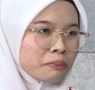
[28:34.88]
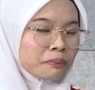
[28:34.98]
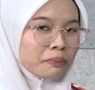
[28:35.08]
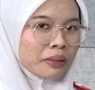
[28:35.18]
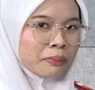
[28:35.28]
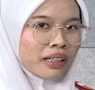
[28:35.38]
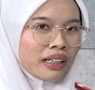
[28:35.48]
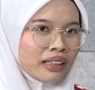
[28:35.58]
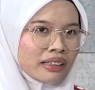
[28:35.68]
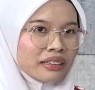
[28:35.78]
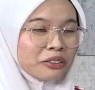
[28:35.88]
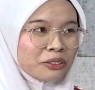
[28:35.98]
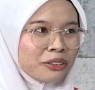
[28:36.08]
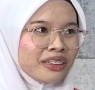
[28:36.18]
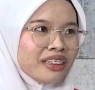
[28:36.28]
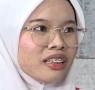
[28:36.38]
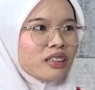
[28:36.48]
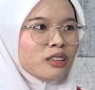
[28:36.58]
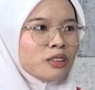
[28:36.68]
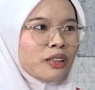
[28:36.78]
memang rude.
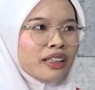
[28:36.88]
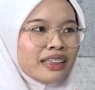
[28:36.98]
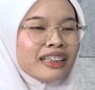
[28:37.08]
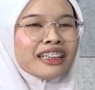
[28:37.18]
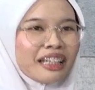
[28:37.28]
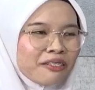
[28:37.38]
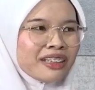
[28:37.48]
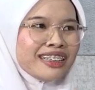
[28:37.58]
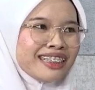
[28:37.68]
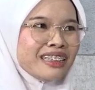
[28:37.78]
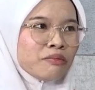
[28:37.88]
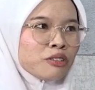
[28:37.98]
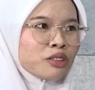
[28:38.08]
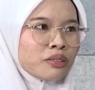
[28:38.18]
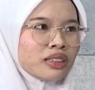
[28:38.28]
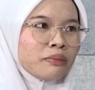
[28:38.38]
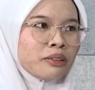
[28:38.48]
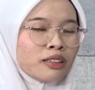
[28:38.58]
So I think that one is the most worst because